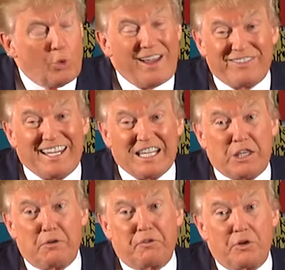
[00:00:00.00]
We have to get
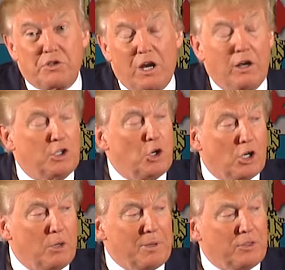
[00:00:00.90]
there first. I don't like
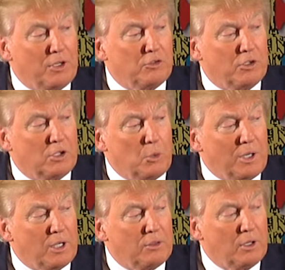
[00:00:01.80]
talking about things until we
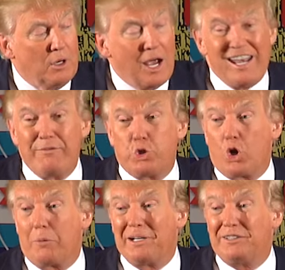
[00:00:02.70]
get there. I never
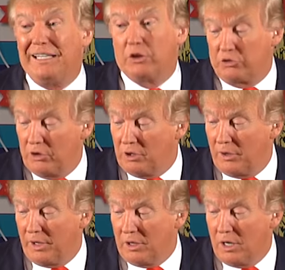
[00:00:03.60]
talk about deals
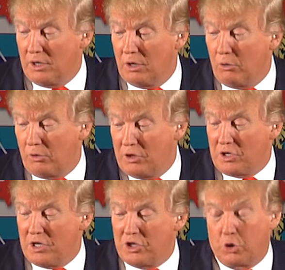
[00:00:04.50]
until they're done. You know, these
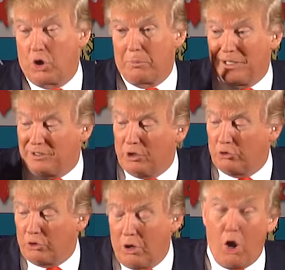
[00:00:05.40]
guys, they talk about
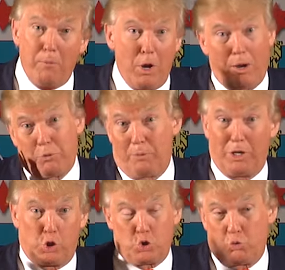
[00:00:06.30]
deals. Oh, I am going to
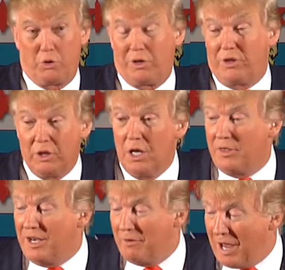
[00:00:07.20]
make this one, and
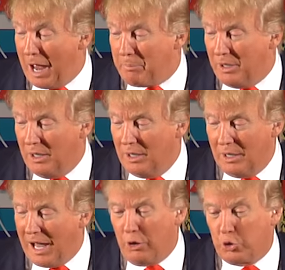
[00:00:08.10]
they never happen.
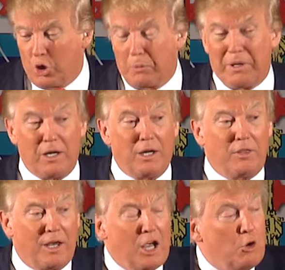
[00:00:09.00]
I don't talk about
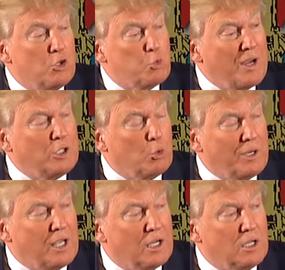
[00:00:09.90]
anything. I always wait till
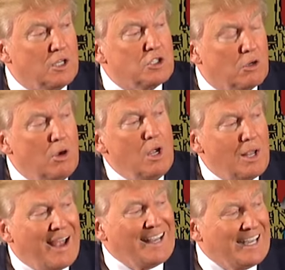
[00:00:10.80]
we get it done. So
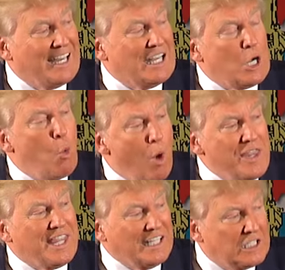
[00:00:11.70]
I got to get
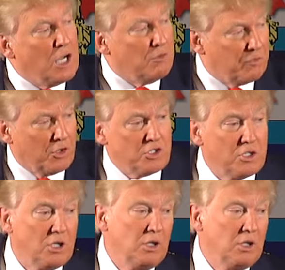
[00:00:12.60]
one thing done first.